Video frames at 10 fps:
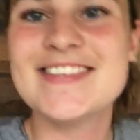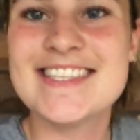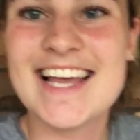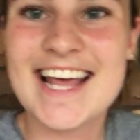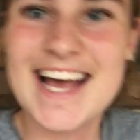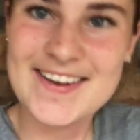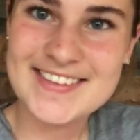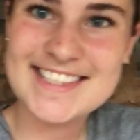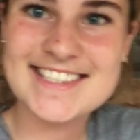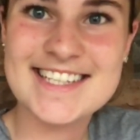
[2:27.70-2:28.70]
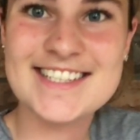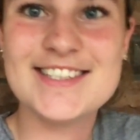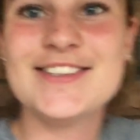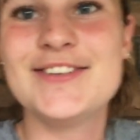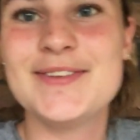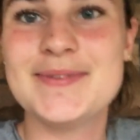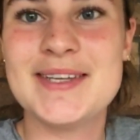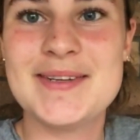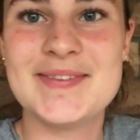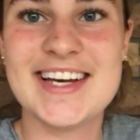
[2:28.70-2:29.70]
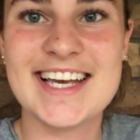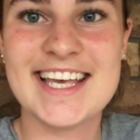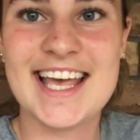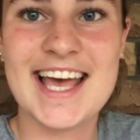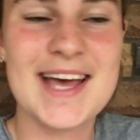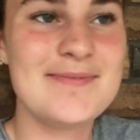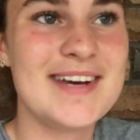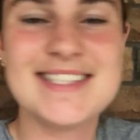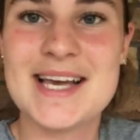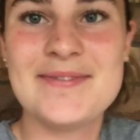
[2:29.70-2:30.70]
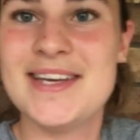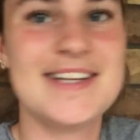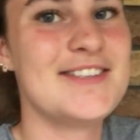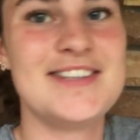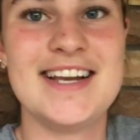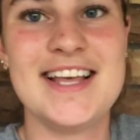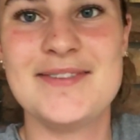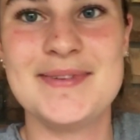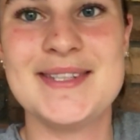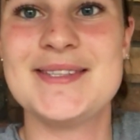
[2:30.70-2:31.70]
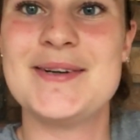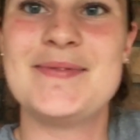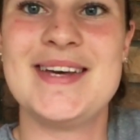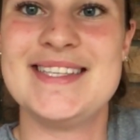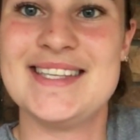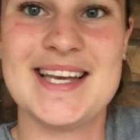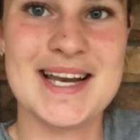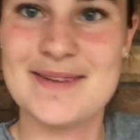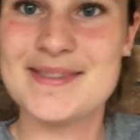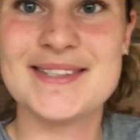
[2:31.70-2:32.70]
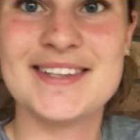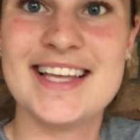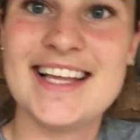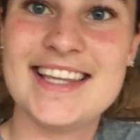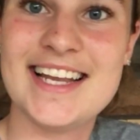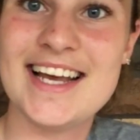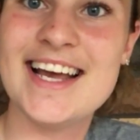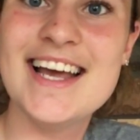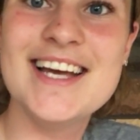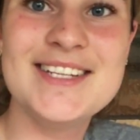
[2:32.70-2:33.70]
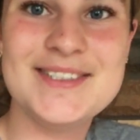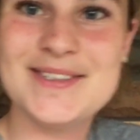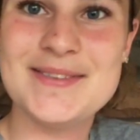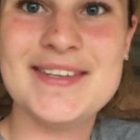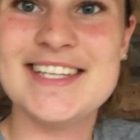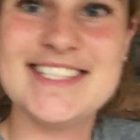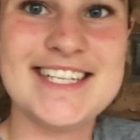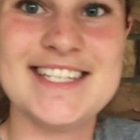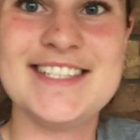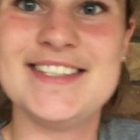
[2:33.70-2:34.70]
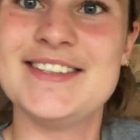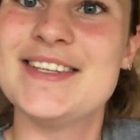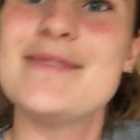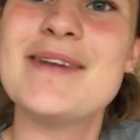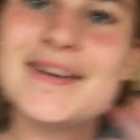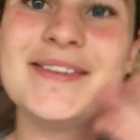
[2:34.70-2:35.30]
is Sarah. I'm an exchange student from Denmark. My time here in Australia has been so amazing and I'm so glad that I choose to be an exchange student. Merry